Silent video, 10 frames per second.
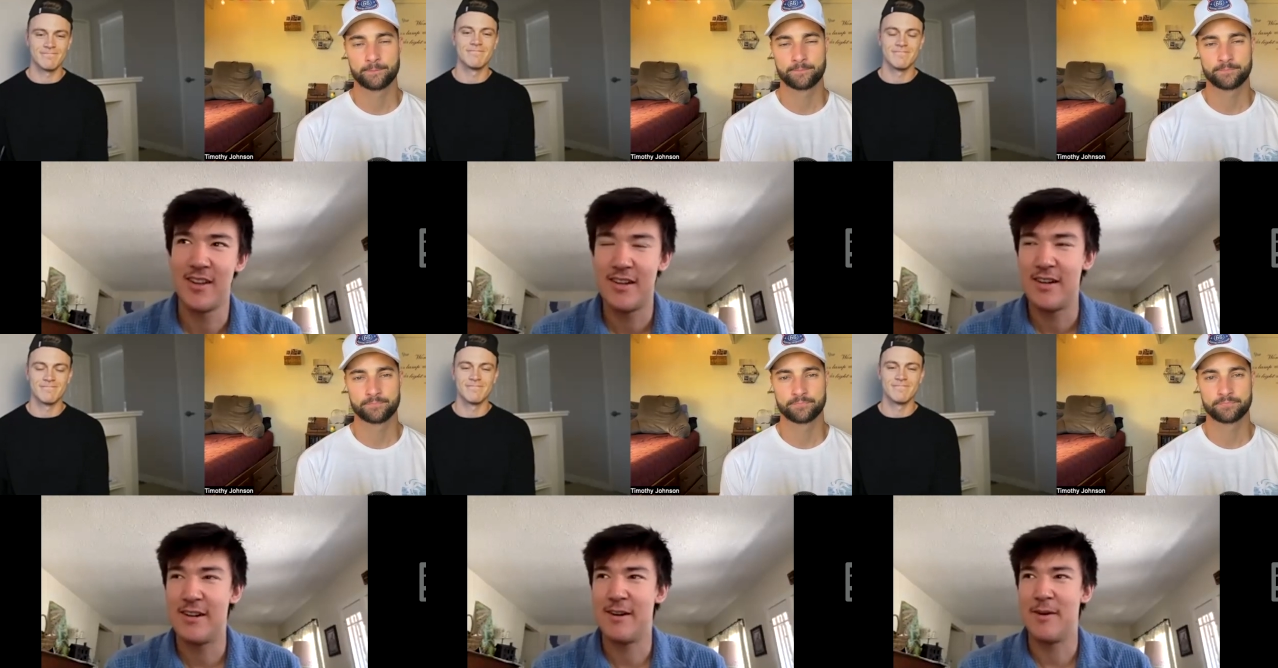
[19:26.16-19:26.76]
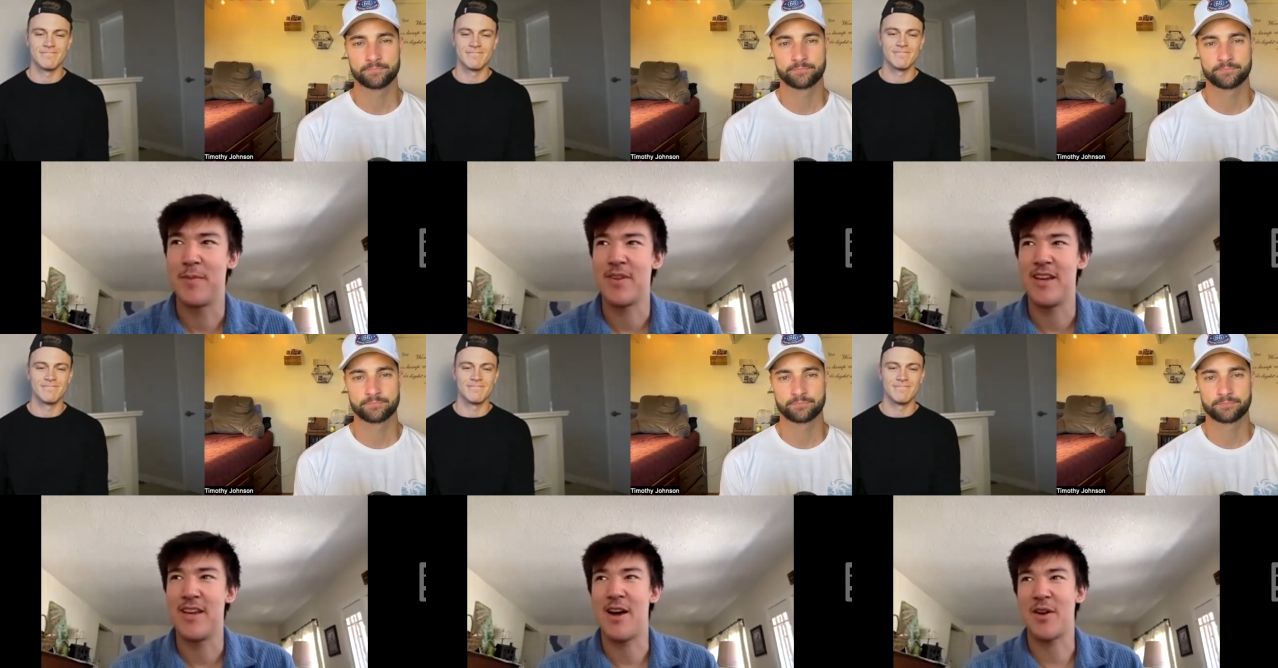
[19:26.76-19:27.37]
Speaker 1: Um,
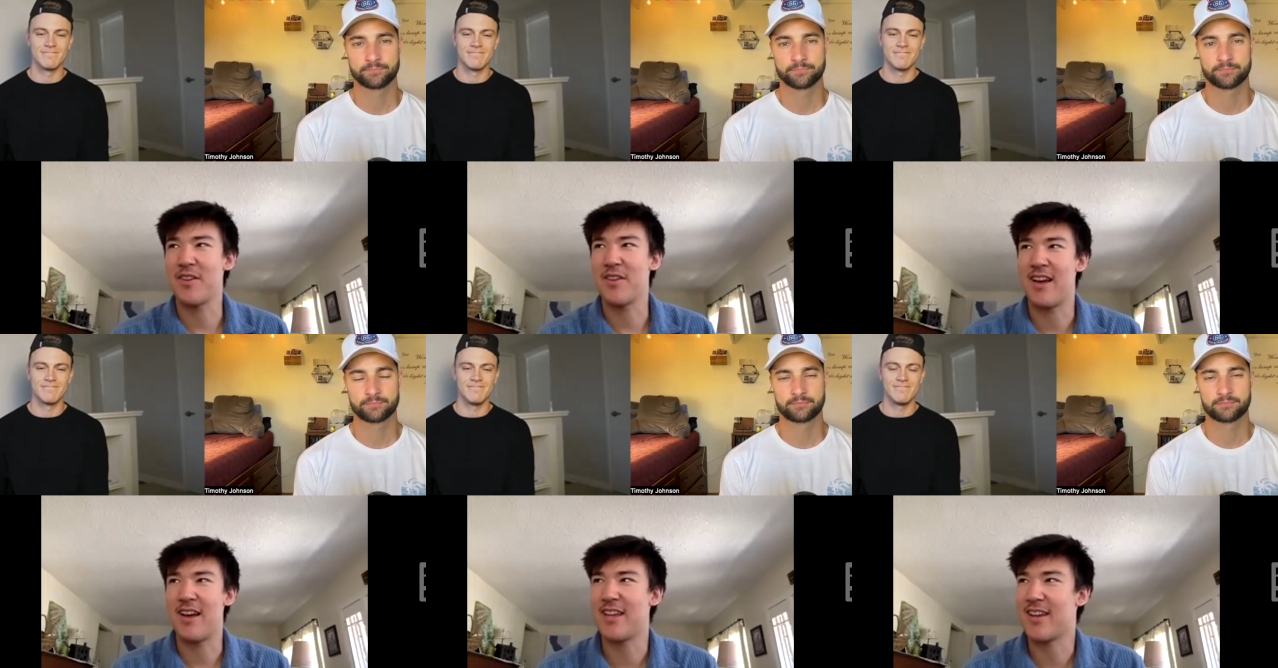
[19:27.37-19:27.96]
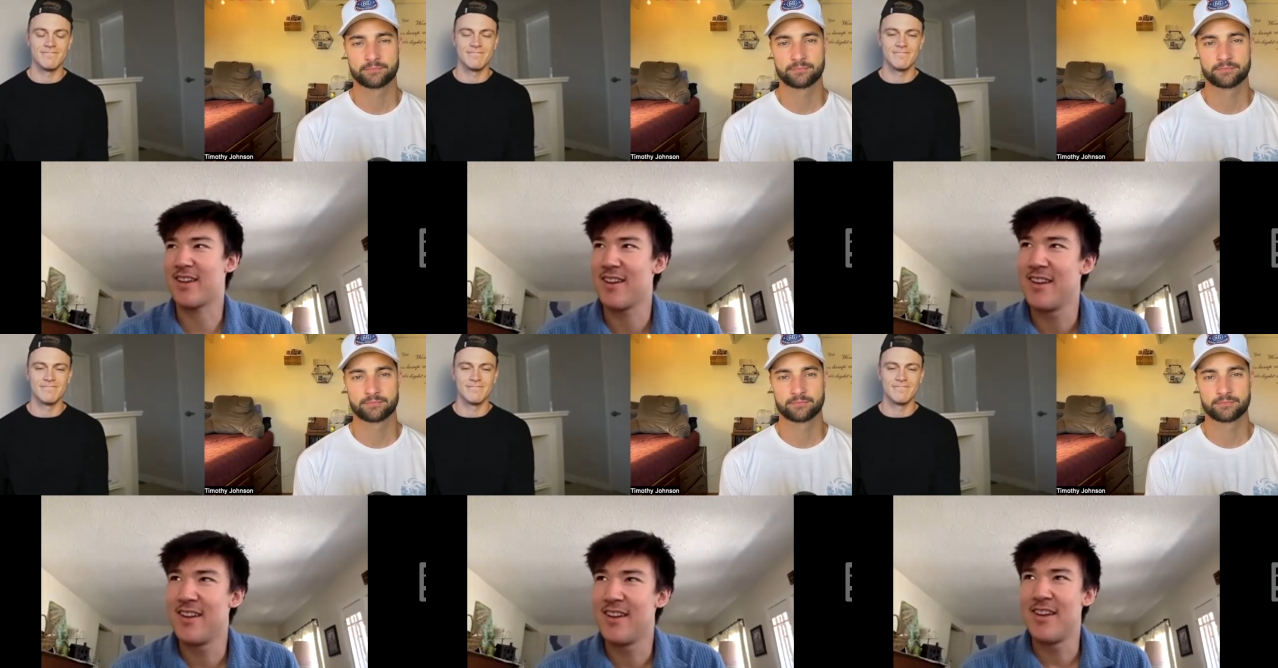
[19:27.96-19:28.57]
yeah, I think
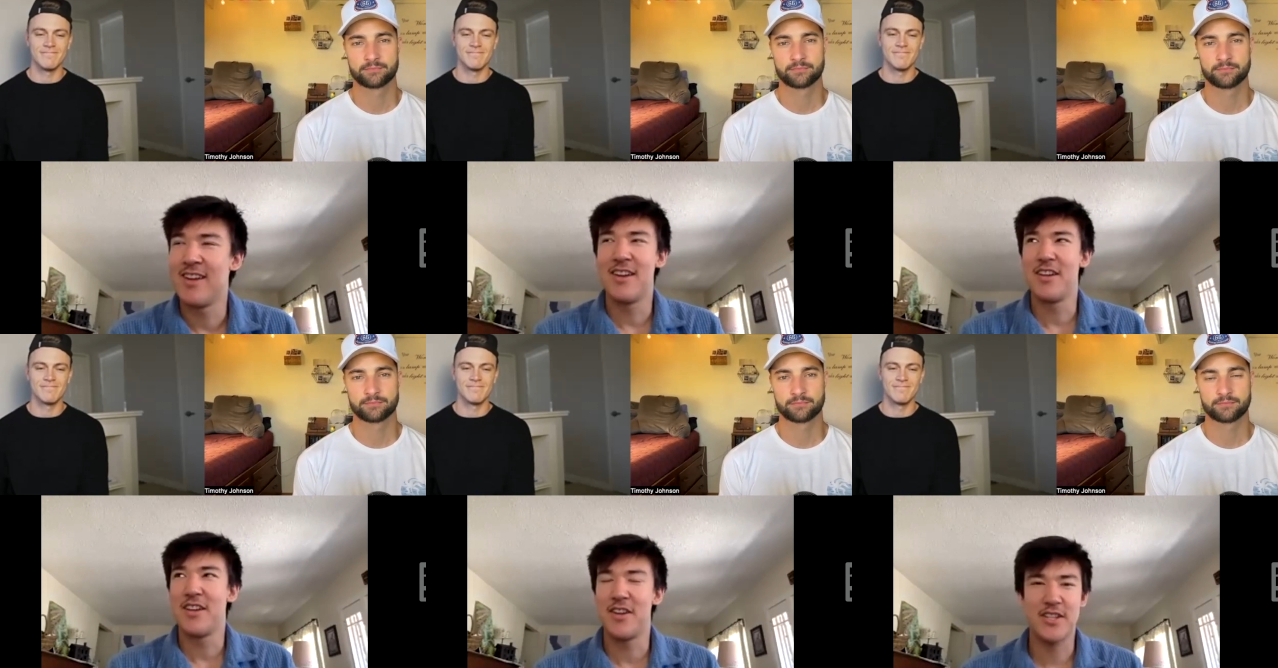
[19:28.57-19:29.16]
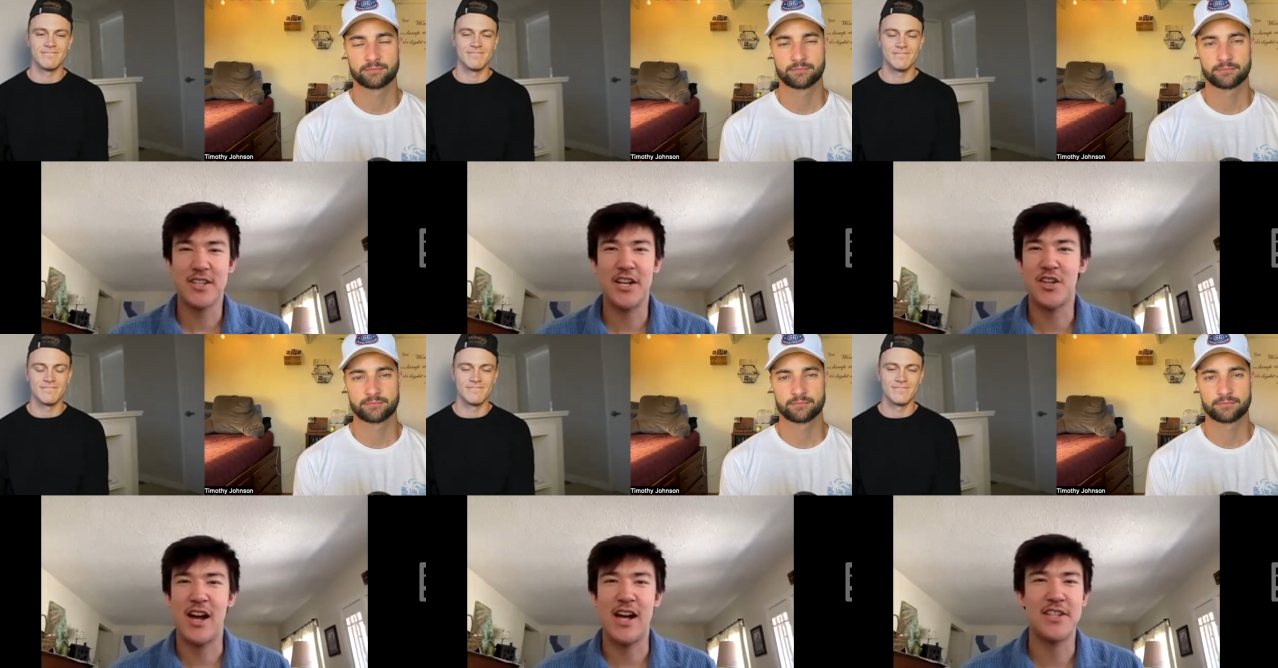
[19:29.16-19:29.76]
you just got to
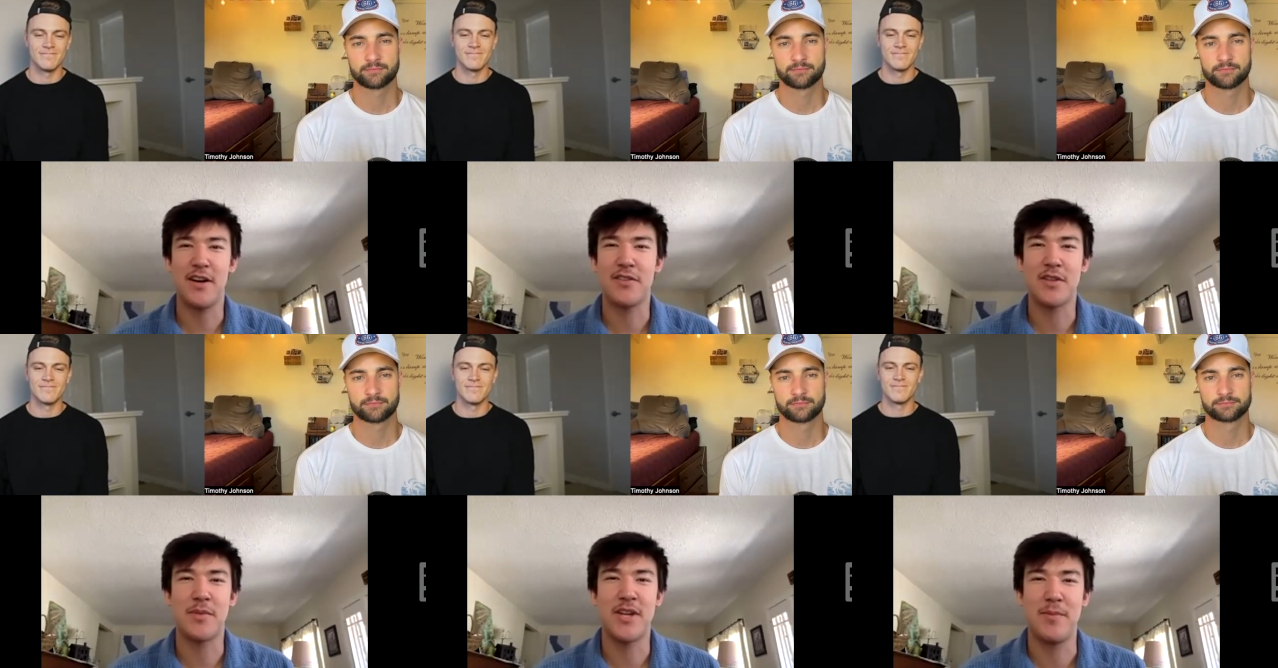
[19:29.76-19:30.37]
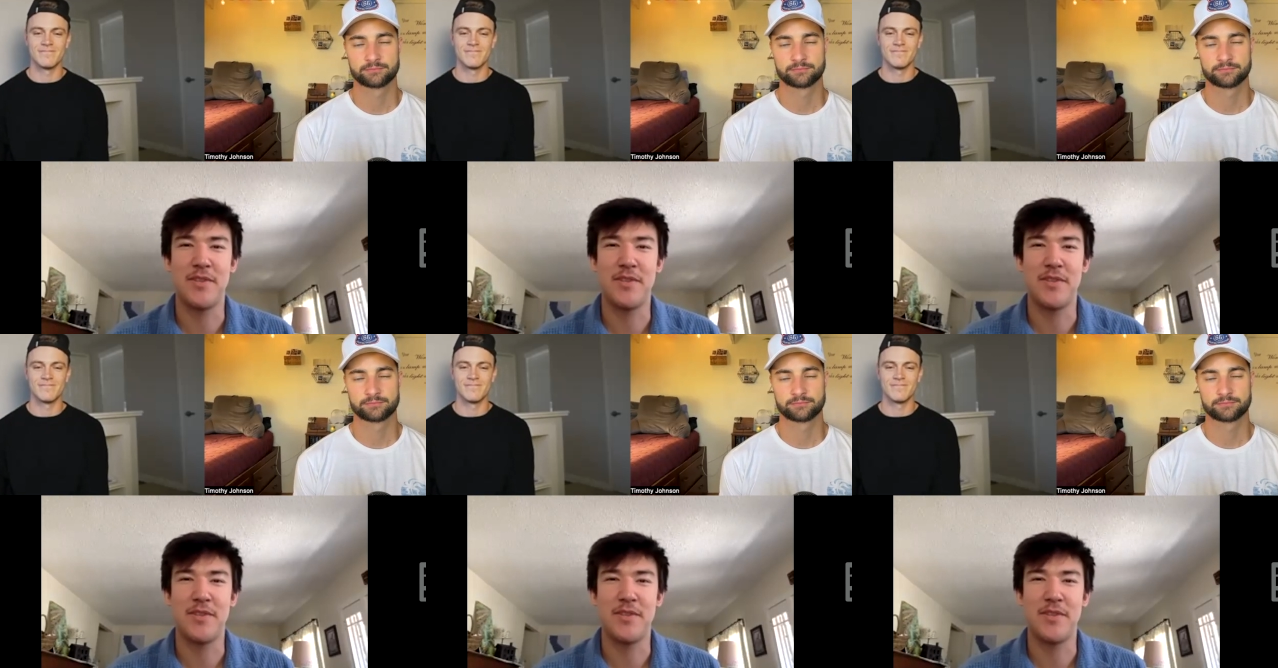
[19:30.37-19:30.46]
try stuff sometimes.